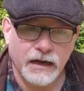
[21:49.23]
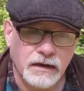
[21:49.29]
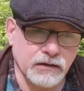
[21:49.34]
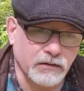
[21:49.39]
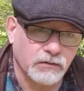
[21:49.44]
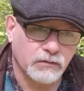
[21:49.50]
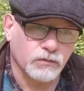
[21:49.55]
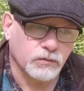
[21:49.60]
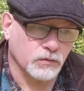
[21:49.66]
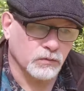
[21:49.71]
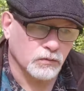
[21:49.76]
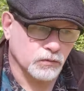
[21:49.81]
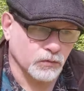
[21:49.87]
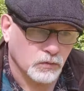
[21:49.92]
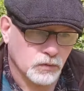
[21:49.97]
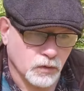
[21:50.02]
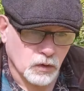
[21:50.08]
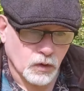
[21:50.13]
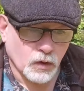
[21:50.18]
yeah,
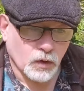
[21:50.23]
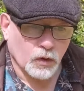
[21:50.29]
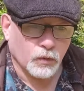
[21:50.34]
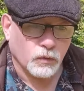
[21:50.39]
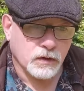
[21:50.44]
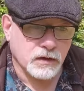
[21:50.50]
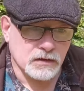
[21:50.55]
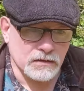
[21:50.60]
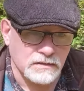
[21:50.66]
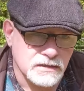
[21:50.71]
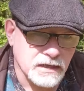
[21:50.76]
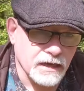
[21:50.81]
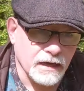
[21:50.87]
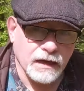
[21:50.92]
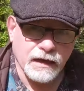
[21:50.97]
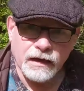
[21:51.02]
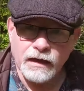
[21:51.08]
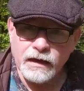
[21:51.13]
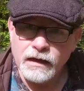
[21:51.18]
we can
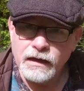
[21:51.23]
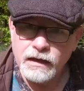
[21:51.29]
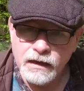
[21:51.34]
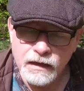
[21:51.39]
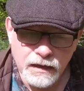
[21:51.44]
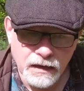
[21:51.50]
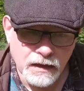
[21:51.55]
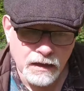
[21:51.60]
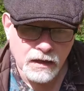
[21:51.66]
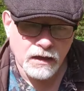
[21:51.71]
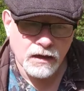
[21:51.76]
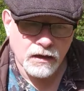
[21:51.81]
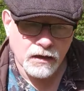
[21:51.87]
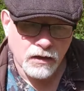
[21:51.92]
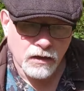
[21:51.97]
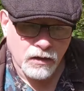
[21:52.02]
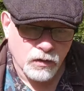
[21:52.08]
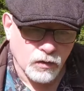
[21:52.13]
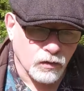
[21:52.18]
say
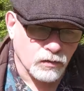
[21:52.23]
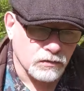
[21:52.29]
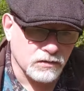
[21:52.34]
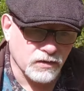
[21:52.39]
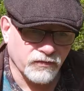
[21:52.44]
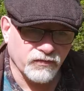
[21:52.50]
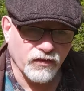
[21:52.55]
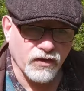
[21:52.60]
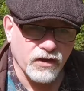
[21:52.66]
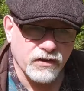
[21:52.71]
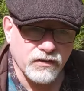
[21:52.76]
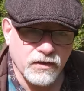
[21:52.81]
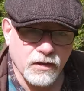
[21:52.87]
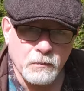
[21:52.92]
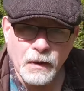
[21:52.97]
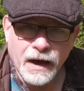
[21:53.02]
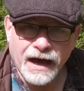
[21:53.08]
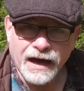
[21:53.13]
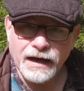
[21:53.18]
goes
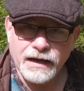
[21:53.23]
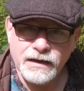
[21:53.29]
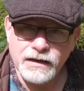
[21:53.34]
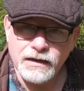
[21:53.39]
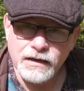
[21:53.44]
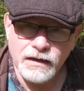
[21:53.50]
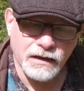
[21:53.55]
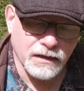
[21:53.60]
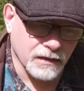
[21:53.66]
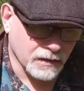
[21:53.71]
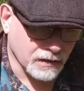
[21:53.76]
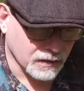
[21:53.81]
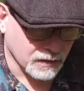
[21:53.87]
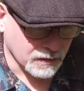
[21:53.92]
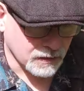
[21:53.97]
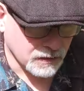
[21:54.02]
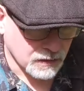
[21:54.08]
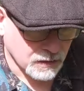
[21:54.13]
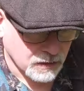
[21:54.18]
further back
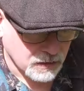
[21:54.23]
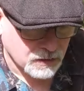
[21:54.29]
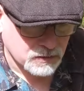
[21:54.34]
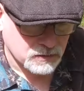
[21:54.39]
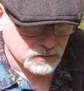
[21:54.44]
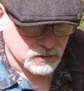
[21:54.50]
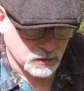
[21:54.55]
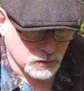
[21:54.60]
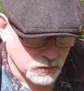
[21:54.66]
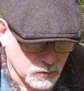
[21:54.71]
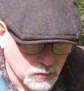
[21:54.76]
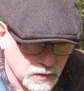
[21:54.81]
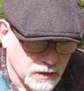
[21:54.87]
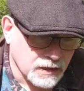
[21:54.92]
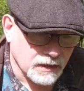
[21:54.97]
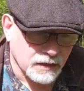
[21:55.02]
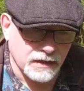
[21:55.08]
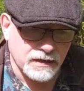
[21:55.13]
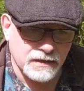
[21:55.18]
to
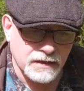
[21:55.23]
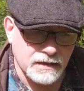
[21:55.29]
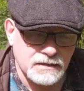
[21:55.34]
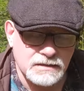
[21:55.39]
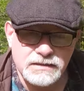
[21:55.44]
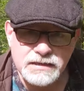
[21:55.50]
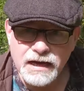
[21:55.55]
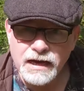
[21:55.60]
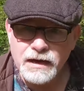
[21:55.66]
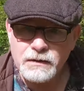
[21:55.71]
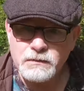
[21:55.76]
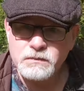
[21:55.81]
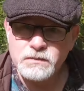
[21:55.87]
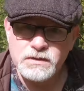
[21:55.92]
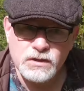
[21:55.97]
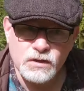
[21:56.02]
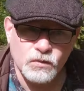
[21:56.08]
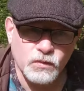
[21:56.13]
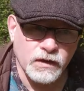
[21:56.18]
Neolithic
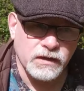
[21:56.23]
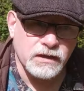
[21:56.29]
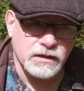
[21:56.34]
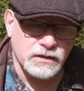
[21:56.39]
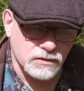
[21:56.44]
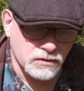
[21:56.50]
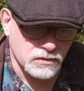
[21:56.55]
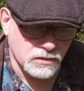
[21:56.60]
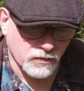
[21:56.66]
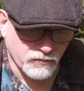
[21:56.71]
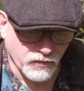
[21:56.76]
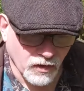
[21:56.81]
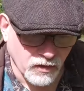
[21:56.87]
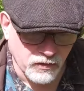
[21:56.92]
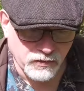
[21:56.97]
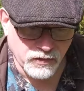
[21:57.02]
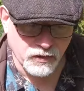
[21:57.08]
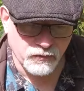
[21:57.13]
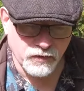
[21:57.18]
times when they used to
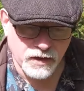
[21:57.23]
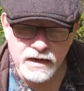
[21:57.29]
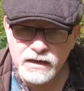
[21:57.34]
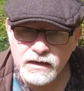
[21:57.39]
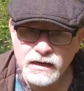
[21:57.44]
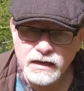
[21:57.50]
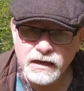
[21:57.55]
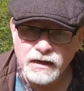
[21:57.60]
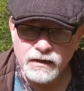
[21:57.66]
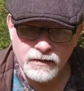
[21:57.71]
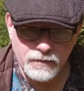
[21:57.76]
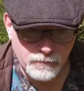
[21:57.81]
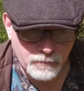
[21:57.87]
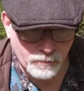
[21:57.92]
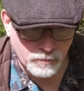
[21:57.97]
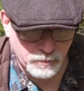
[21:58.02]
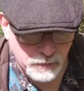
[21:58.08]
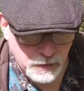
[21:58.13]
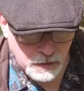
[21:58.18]
follow the reindeer,
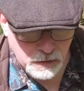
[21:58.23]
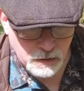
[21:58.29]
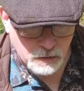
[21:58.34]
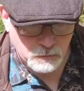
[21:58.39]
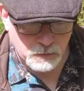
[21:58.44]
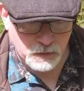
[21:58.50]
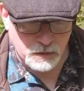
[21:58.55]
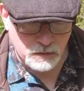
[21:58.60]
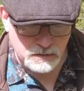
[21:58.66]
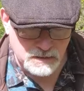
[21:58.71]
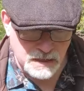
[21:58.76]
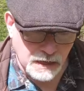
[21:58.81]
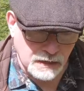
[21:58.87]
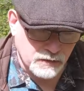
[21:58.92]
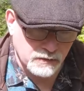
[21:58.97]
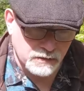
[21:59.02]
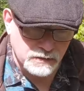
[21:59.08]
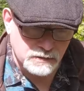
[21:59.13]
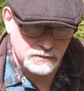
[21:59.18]
because
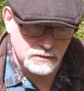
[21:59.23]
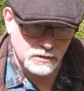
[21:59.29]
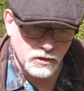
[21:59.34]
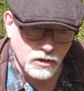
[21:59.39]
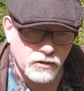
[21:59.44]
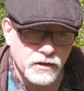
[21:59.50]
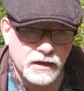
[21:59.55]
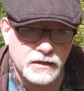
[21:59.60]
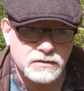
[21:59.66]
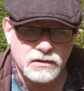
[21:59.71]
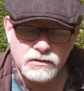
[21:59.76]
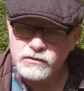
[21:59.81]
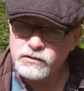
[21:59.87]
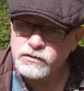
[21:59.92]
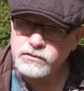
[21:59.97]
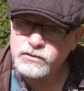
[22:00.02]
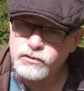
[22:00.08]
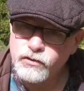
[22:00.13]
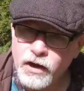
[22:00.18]
Ellen is a goddess of
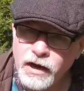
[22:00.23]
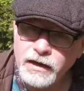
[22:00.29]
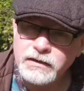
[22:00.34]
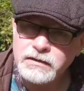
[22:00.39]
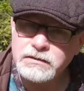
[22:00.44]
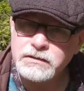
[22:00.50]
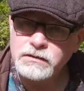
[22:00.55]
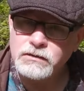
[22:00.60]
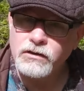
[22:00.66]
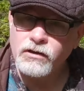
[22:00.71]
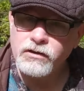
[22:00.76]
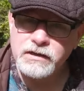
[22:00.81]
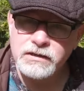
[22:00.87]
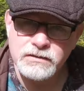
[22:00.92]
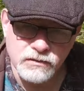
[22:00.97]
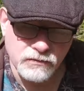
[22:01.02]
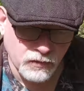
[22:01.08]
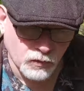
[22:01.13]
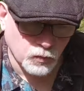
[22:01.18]
the tracks, a
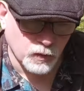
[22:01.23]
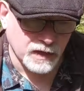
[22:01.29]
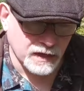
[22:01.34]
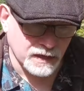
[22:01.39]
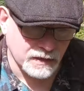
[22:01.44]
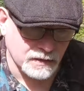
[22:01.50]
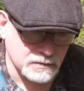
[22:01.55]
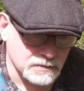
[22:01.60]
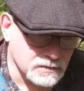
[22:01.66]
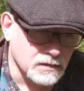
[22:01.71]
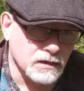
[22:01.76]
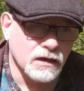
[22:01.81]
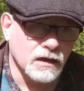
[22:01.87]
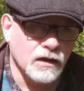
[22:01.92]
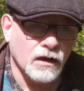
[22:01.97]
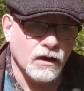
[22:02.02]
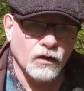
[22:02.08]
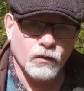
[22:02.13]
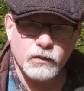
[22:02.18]
goddess of the ways,
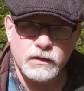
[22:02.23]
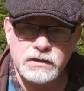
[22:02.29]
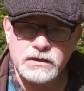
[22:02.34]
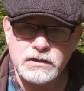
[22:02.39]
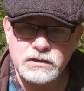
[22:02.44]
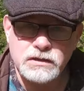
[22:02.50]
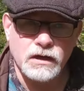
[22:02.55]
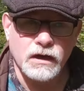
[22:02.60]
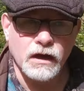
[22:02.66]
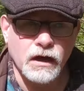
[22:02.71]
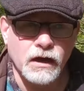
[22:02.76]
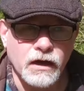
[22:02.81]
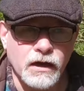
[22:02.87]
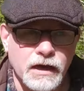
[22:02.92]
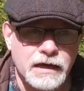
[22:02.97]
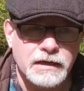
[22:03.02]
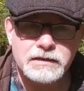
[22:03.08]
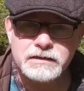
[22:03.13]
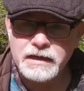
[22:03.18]
which
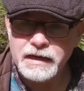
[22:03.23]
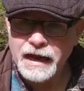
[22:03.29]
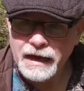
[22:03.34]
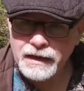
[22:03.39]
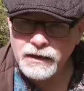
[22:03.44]
is an